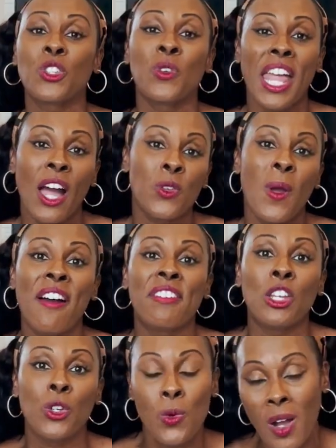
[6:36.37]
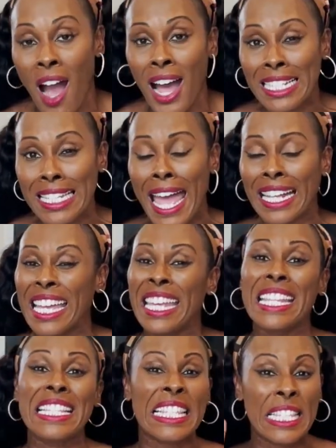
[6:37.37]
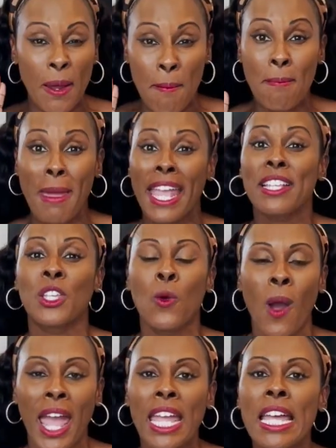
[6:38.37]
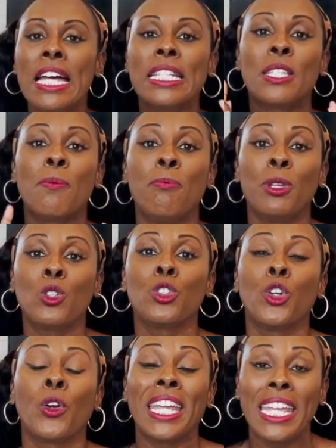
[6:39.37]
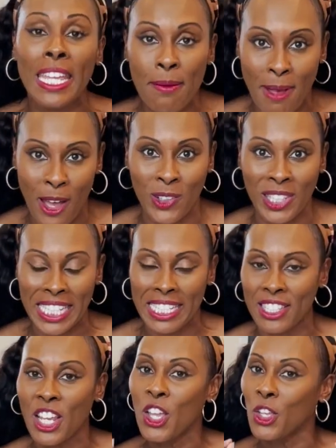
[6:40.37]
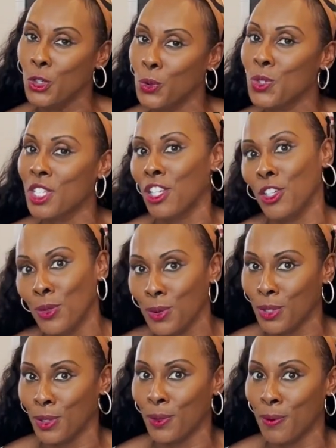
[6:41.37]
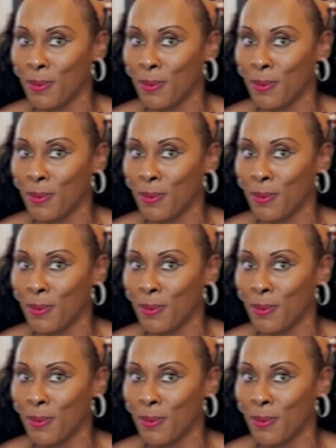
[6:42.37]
And so now you have a new contact, and this is an amazing way to build your email list using YouTube.